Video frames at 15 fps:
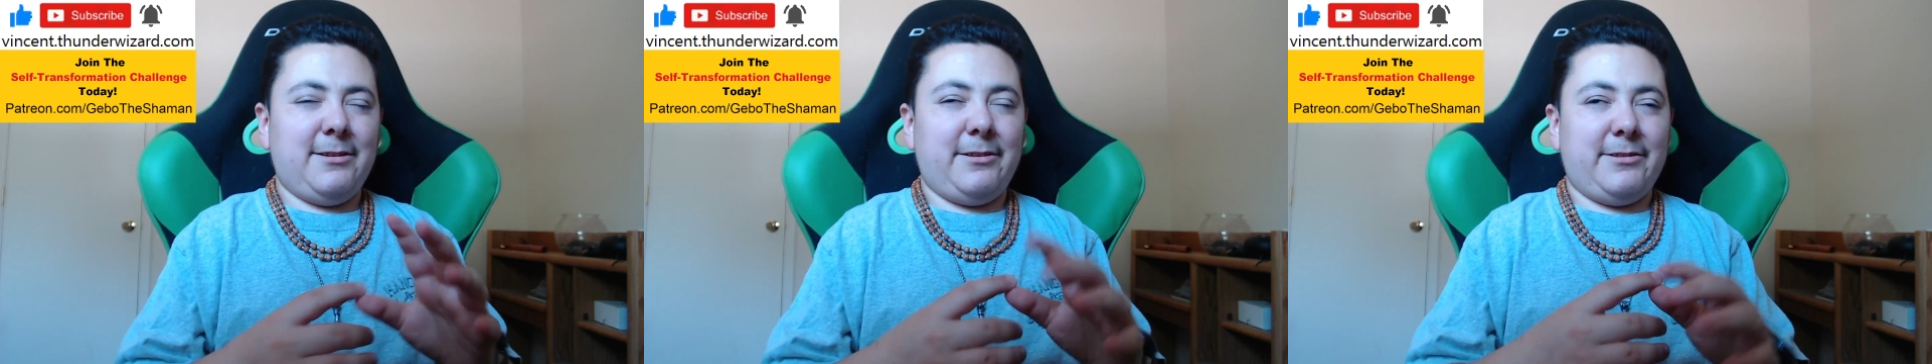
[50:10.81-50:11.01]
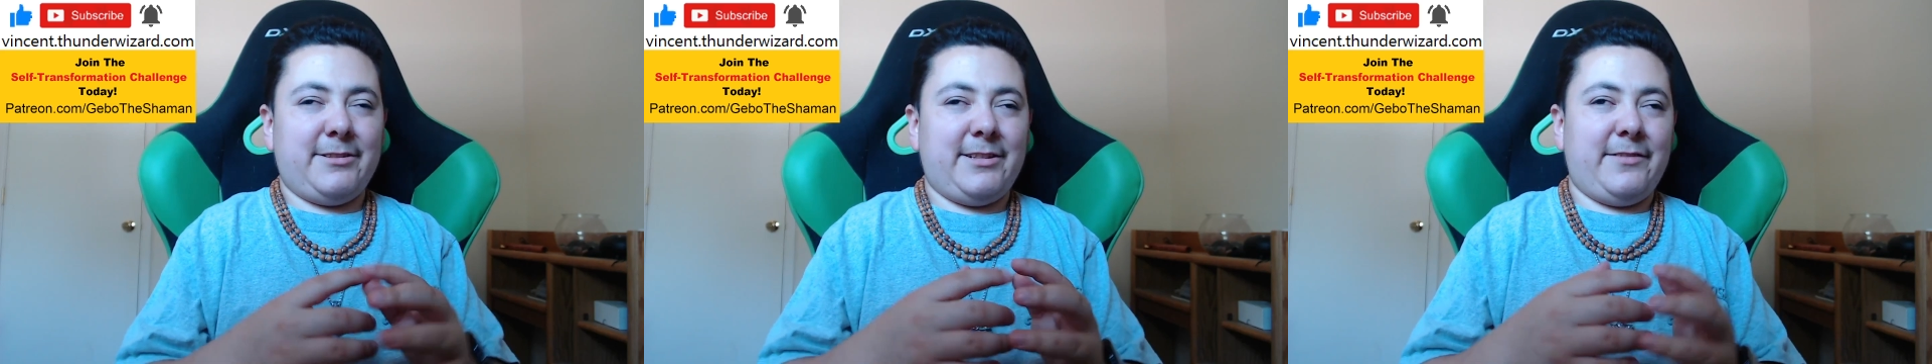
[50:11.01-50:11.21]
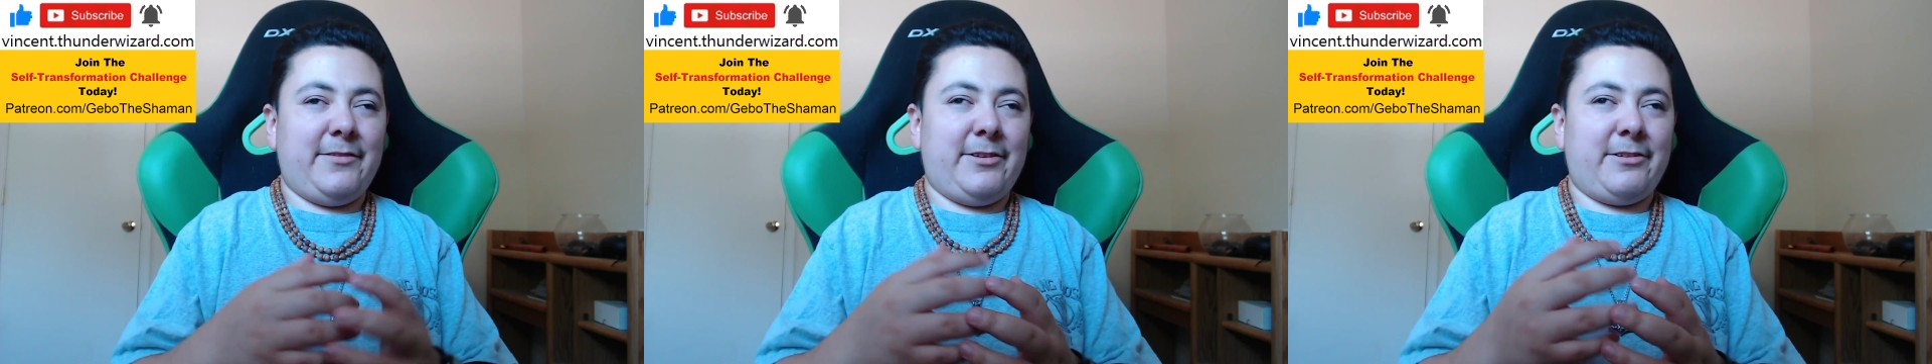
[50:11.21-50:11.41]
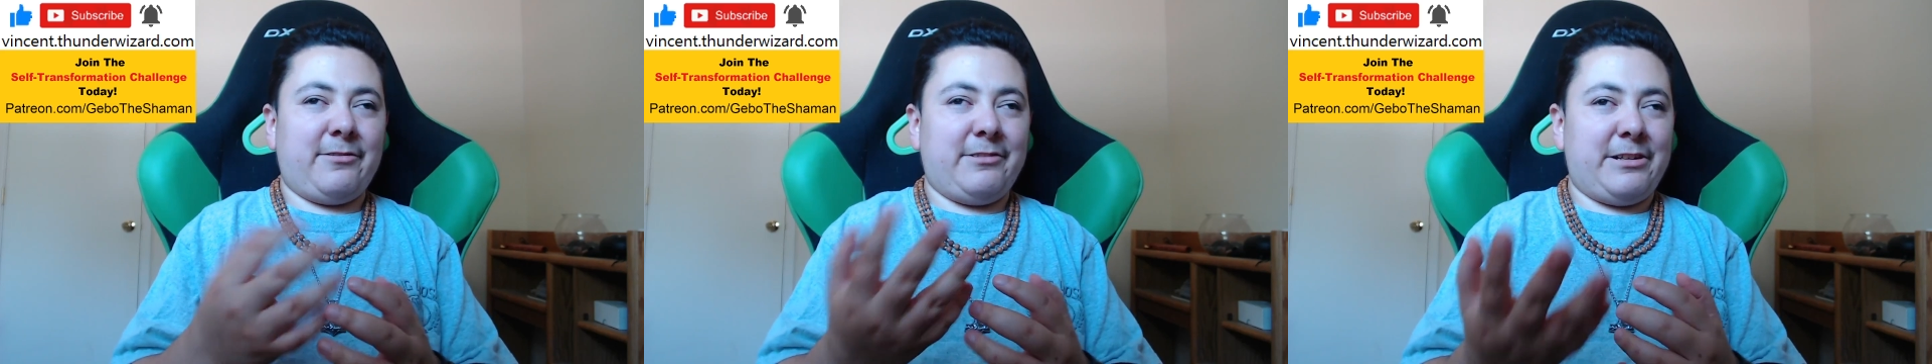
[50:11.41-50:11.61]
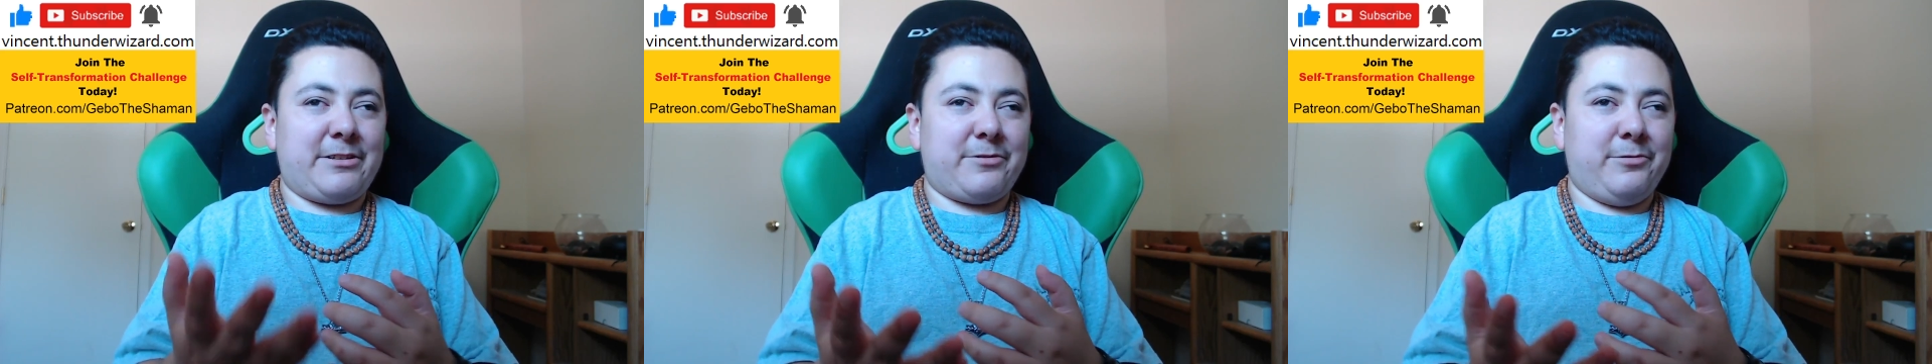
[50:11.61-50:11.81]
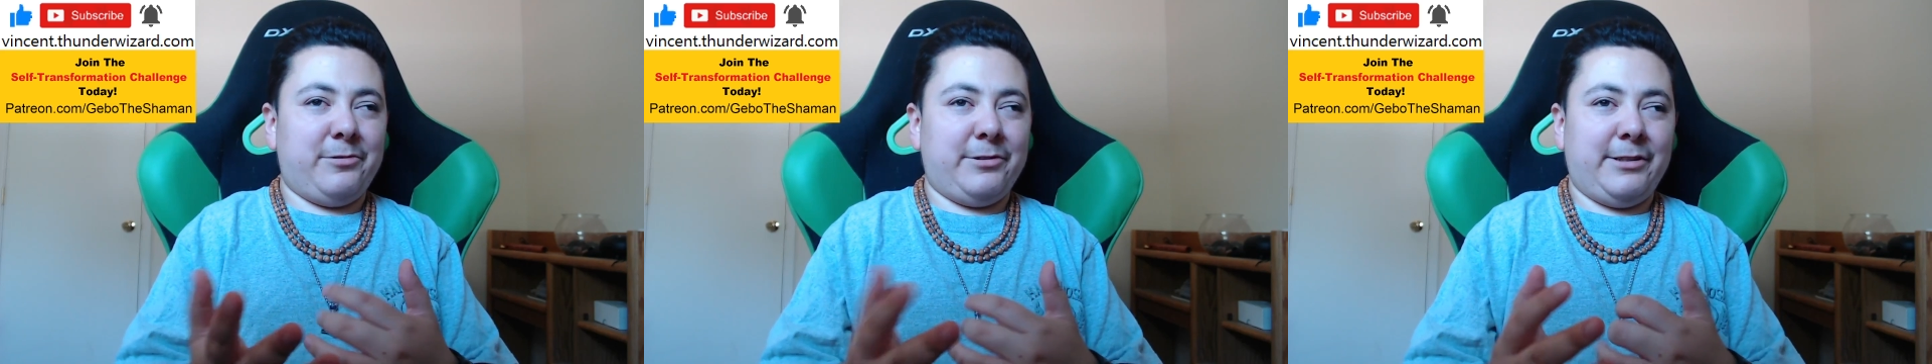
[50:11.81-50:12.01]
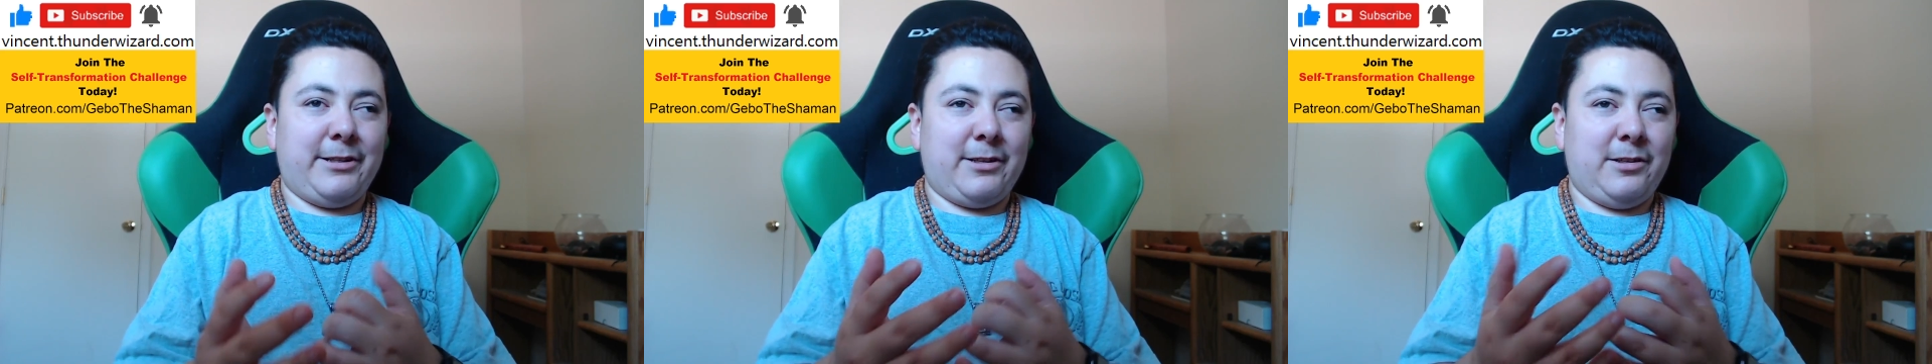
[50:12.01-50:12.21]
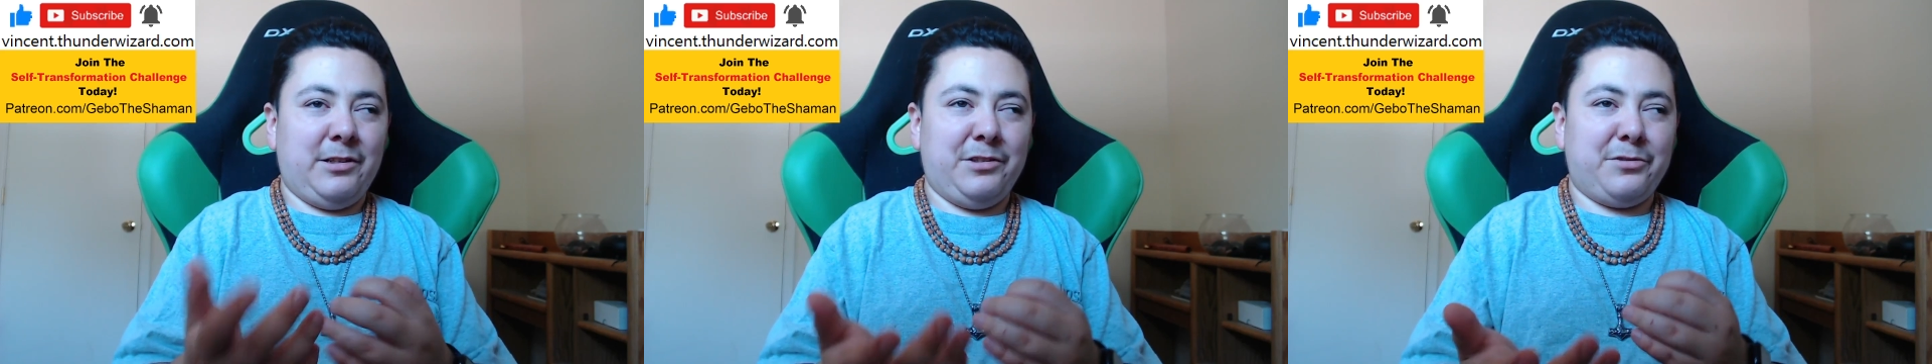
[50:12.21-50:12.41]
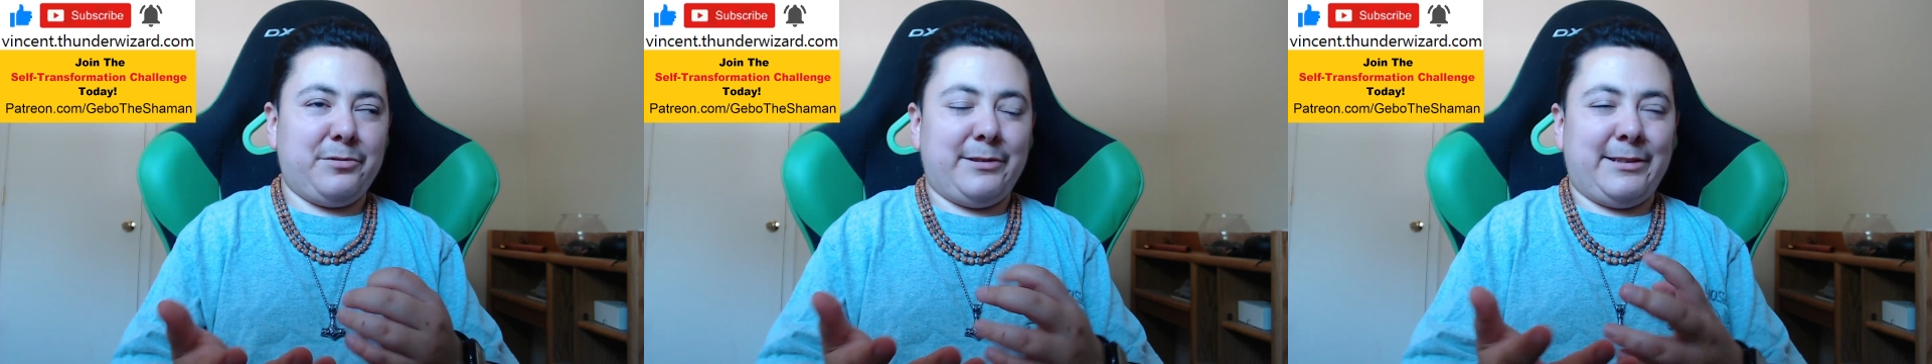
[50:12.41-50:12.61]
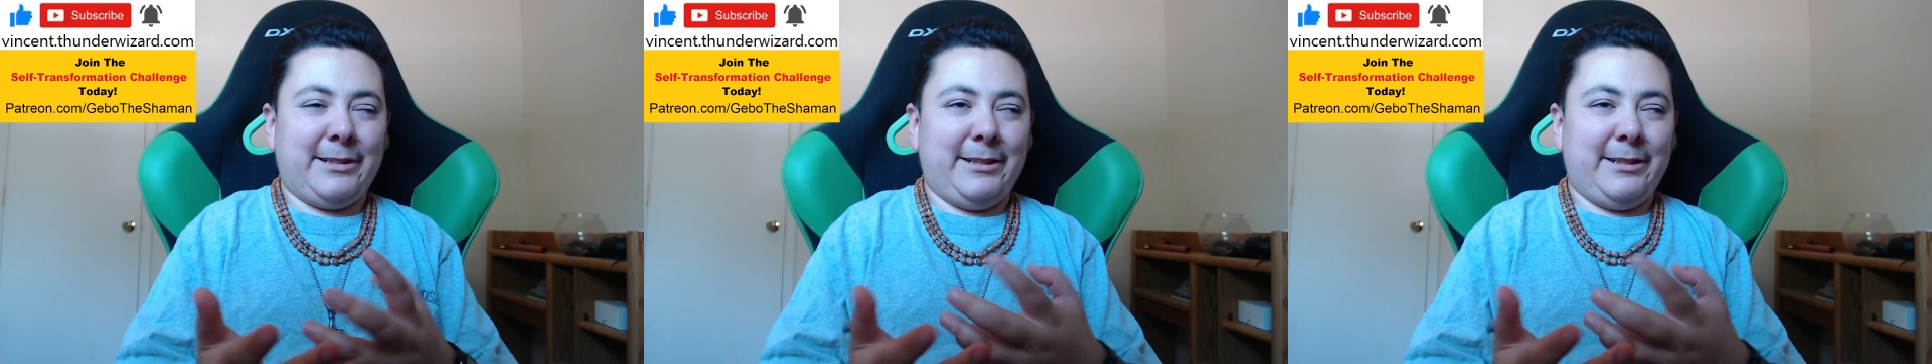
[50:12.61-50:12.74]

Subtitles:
even a ritual that goes with